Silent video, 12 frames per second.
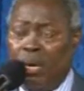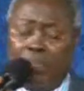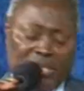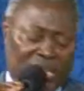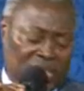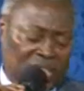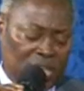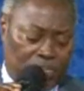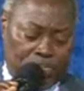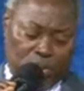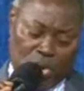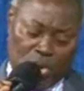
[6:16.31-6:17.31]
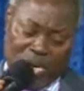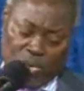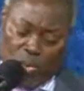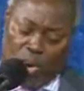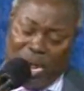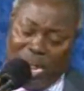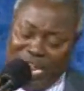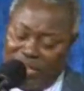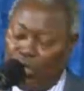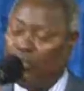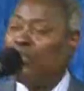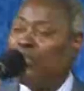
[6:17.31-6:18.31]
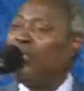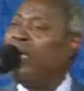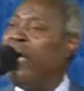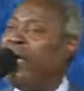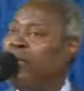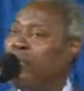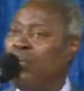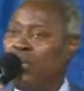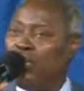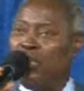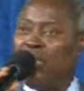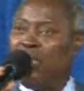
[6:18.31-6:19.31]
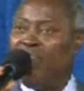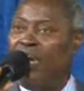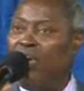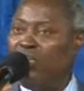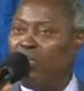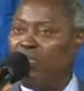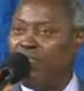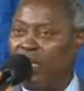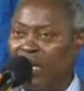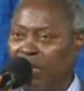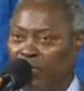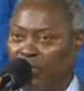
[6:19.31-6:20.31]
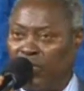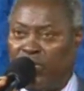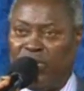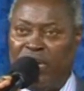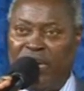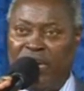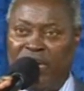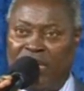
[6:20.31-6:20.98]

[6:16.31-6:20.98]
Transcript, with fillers: Better is a poor and wise child who doesn't have a lot of gifts.